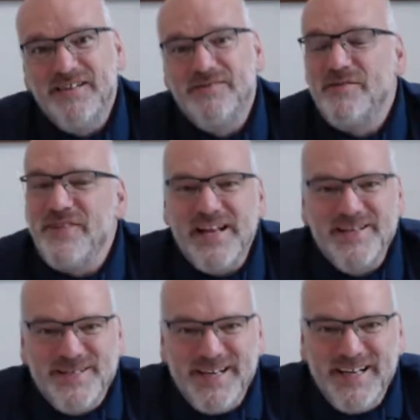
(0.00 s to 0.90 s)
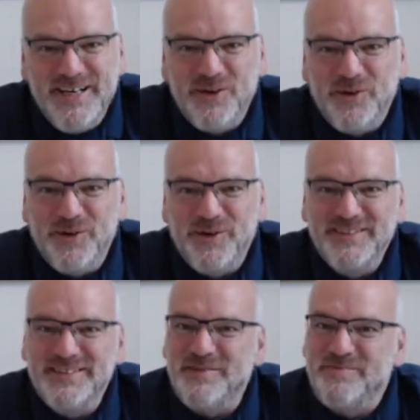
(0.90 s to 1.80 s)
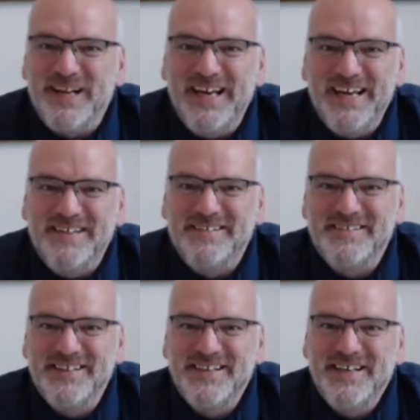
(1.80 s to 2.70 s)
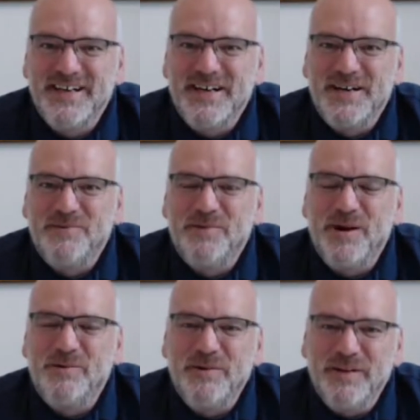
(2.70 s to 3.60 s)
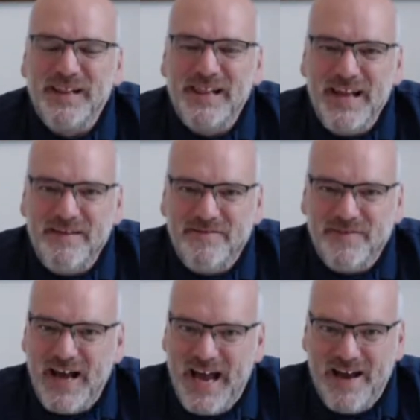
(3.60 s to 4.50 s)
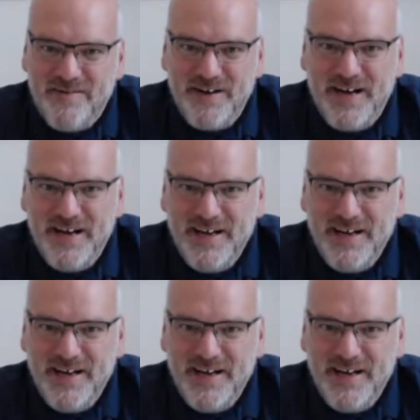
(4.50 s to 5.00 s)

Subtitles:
To eventually go to a place where we will live forever.